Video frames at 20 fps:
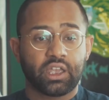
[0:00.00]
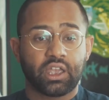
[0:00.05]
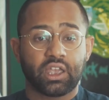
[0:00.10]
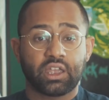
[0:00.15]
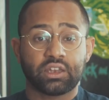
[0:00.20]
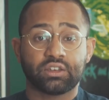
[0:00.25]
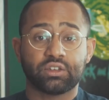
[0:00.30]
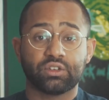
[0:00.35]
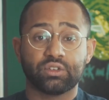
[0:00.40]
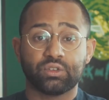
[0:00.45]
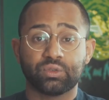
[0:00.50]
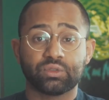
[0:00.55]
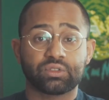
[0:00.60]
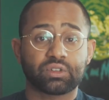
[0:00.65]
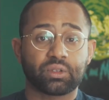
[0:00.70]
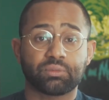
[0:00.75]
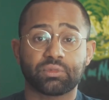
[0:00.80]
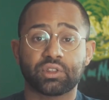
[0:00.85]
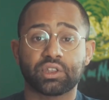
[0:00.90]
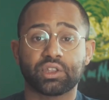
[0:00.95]
and to do
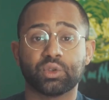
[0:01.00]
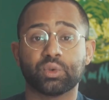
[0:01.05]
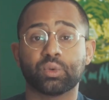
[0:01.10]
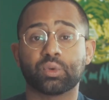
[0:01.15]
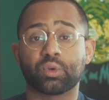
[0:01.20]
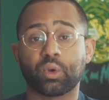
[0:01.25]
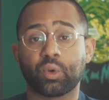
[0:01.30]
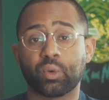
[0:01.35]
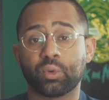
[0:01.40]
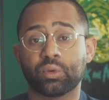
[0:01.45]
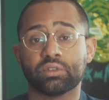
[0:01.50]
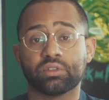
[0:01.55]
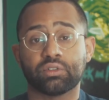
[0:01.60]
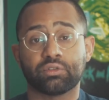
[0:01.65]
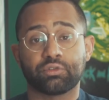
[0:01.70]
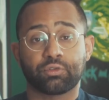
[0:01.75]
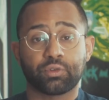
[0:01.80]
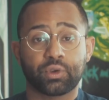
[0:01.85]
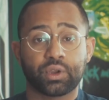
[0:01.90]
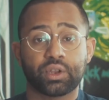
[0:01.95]
something you were always
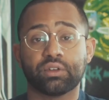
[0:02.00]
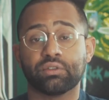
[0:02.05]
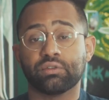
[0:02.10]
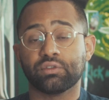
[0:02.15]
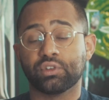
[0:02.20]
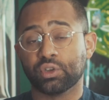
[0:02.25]
afraid of